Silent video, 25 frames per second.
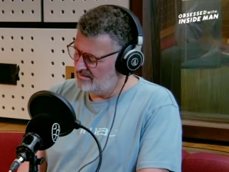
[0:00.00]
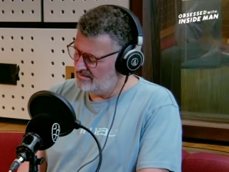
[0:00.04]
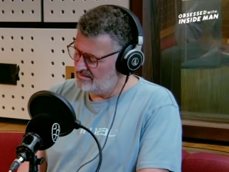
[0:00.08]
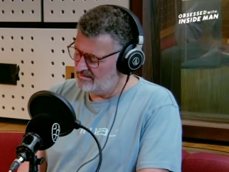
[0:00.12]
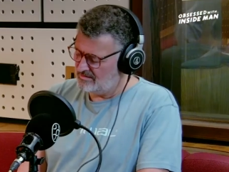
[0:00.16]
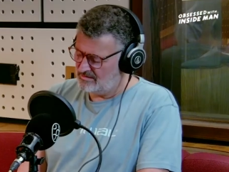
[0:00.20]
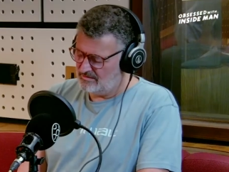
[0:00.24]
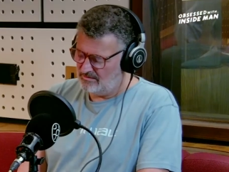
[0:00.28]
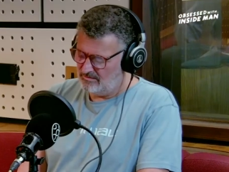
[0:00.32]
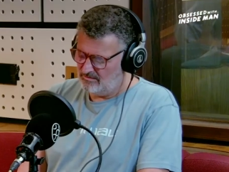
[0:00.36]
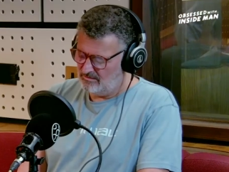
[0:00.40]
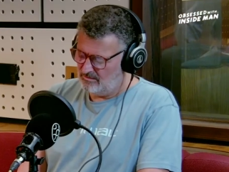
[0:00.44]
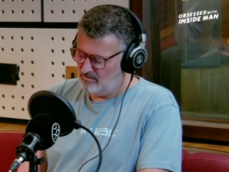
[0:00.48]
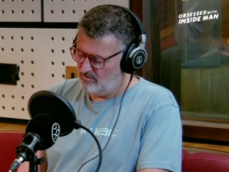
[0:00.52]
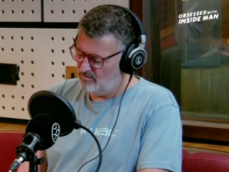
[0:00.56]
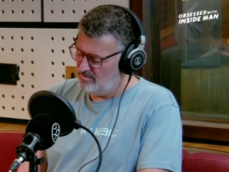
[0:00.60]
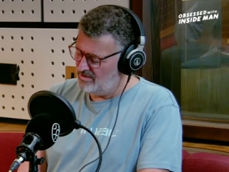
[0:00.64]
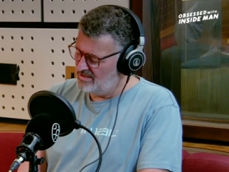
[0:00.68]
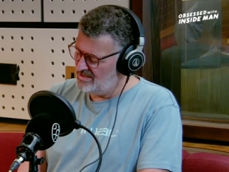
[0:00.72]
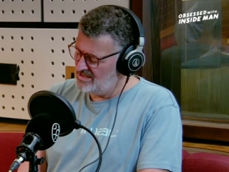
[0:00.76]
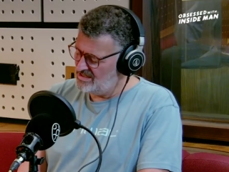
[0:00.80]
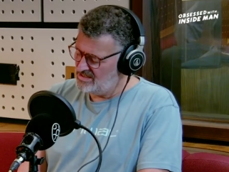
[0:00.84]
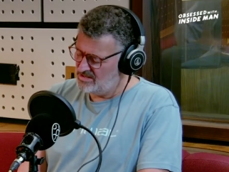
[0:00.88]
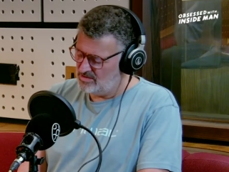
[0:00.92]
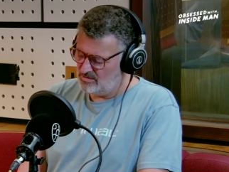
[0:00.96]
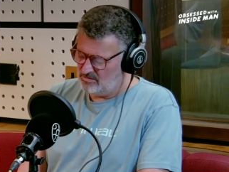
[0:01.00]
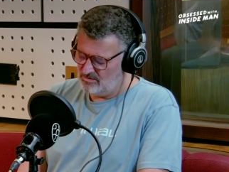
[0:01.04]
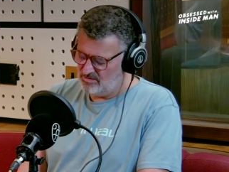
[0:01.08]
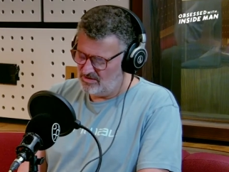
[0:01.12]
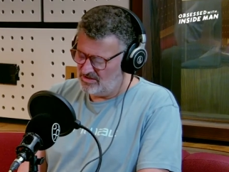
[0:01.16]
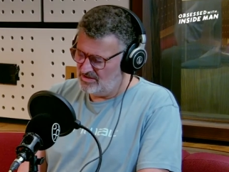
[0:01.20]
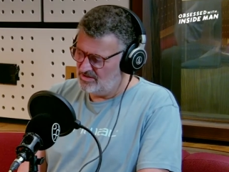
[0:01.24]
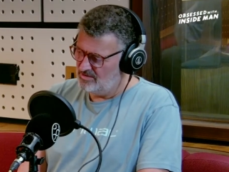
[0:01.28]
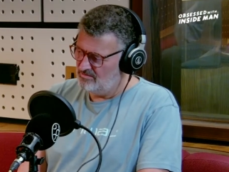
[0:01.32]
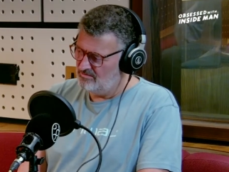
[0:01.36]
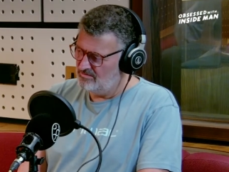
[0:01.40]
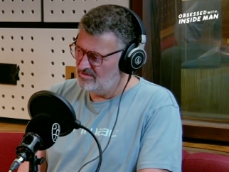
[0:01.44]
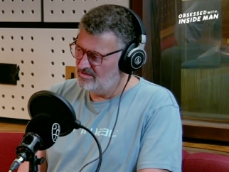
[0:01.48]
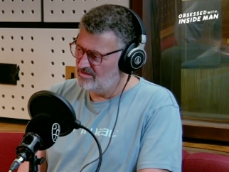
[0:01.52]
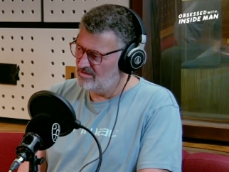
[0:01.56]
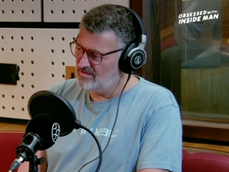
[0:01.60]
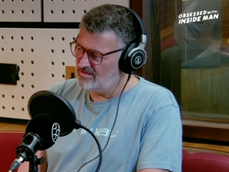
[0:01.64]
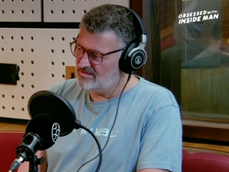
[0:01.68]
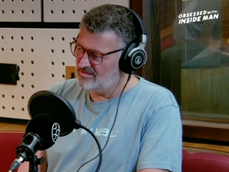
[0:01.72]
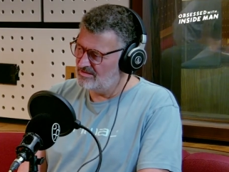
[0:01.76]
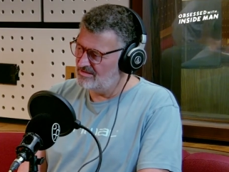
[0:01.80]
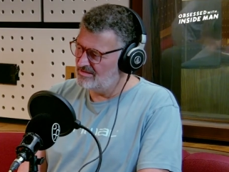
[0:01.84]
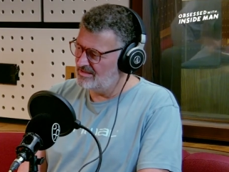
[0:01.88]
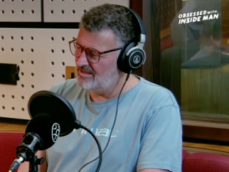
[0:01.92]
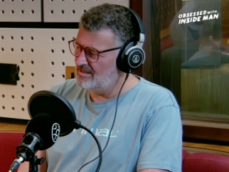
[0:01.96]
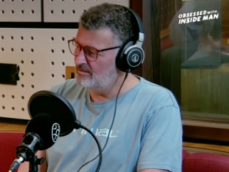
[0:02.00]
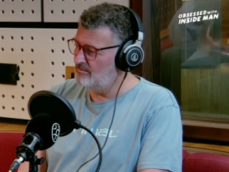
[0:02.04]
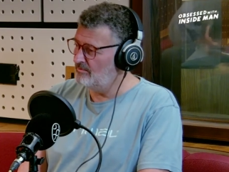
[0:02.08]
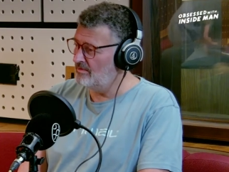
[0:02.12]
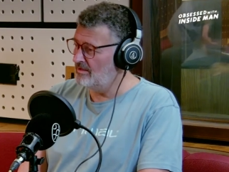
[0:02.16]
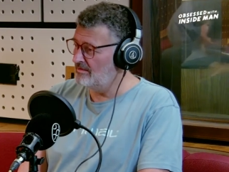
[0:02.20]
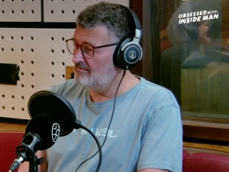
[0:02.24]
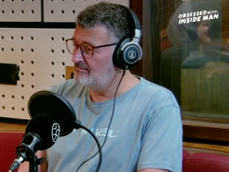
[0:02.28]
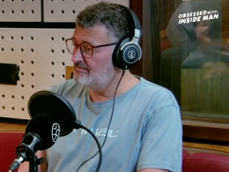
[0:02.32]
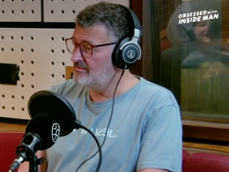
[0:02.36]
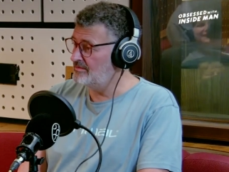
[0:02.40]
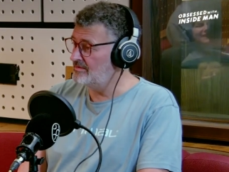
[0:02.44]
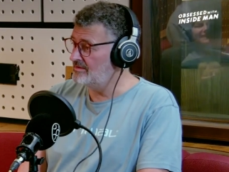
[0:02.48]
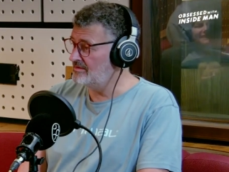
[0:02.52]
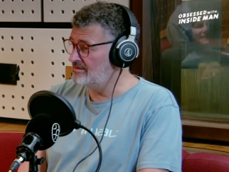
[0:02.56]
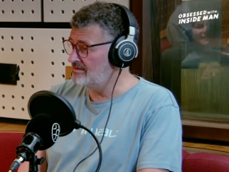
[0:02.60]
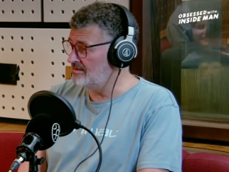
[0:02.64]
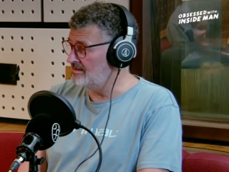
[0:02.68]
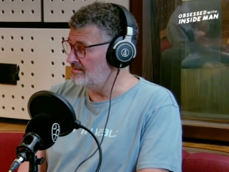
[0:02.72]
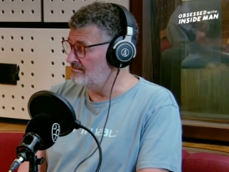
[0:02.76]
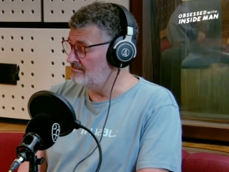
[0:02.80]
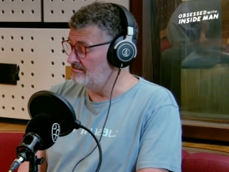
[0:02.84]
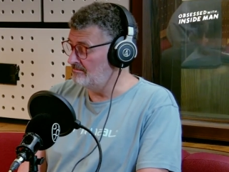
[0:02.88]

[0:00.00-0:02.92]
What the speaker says: so why don't you just take one for the team?